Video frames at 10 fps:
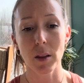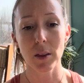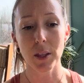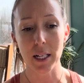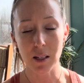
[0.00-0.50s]

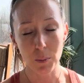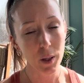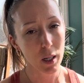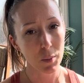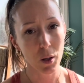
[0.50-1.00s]
that's a
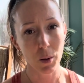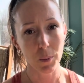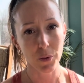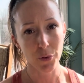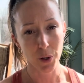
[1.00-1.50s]

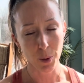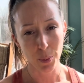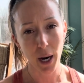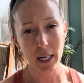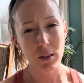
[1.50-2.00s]
minimum for your
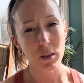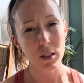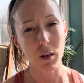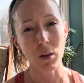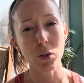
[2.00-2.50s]
practical. It's
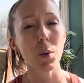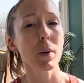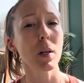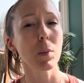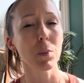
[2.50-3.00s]
also a
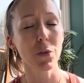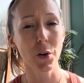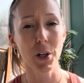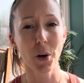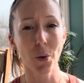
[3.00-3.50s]
minimum for
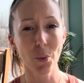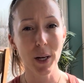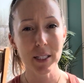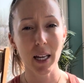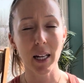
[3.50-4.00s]
your
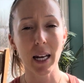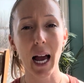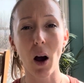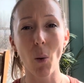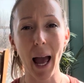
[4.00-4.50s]
written.
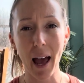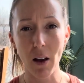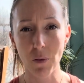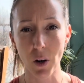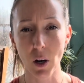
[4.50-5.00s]

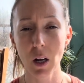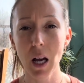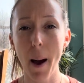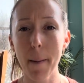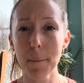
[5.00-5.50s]
However,
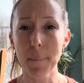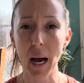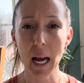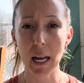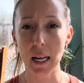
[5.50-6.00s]

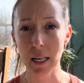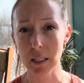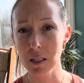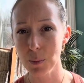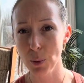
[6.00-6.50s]

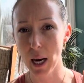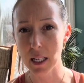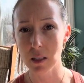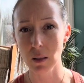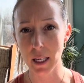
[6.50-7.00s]
combined
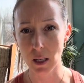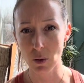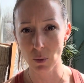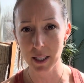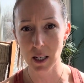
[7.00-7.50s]
practical and
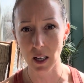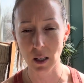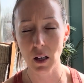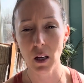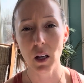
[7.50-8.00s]
written,
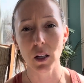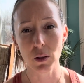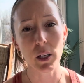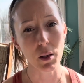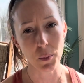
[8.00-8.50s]
you
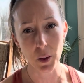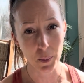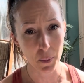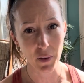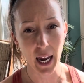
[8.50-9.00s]
need a
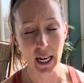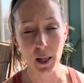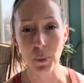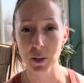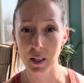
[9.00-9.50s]
minimum of
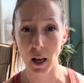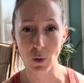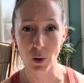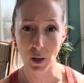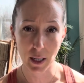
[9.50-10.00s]
80% in
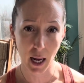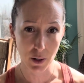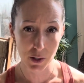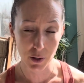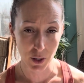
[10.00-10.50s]
order to get your
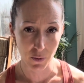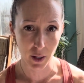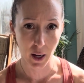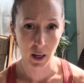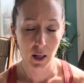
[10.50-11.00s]
certificate.